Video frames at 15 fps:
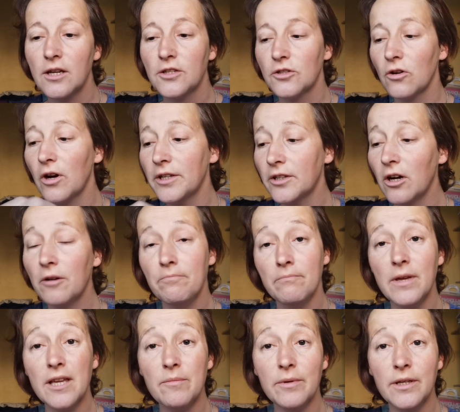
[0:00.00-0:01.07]
So I thought
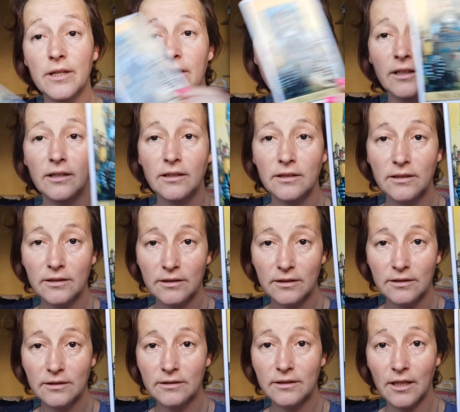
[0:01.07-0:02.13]
maybe
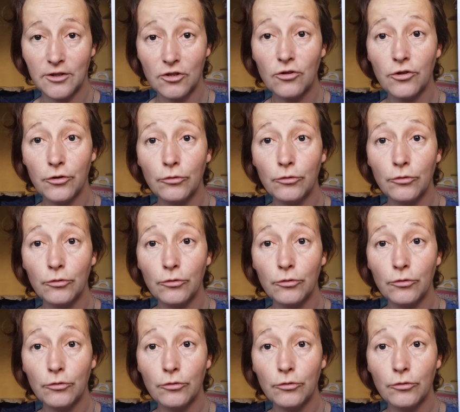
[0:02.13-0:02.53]
that, you know,